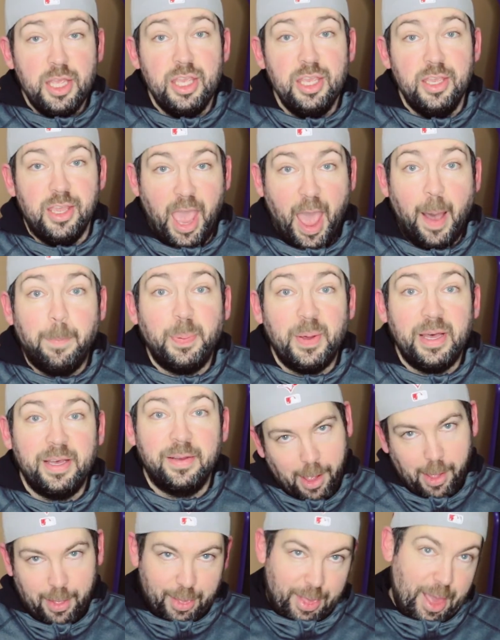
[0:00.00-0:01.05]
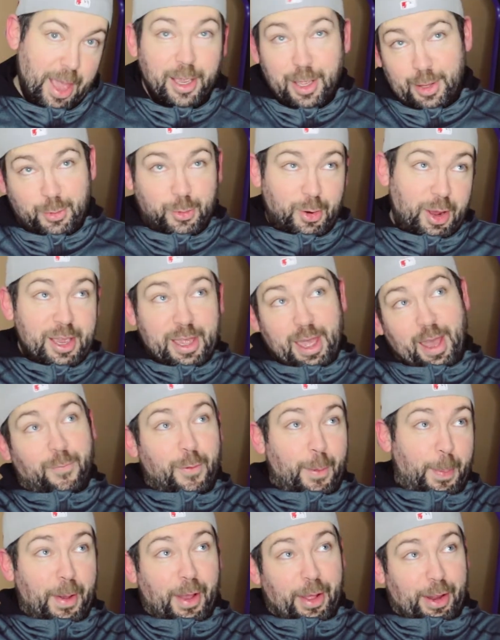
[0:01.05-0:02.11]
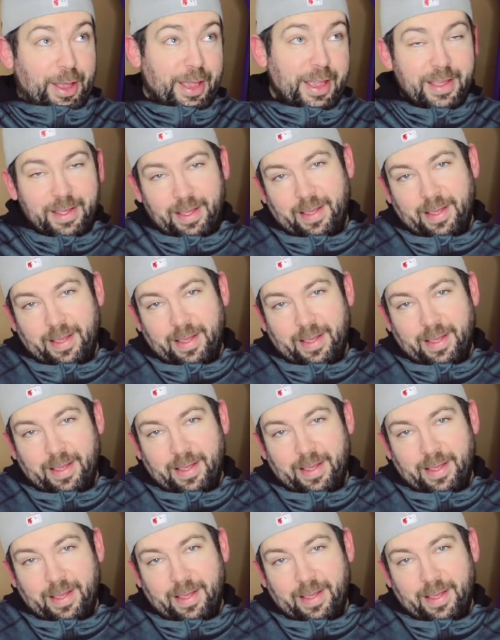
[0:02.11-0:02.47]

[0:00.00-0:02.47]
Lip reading: Yep. Second drink, everybody.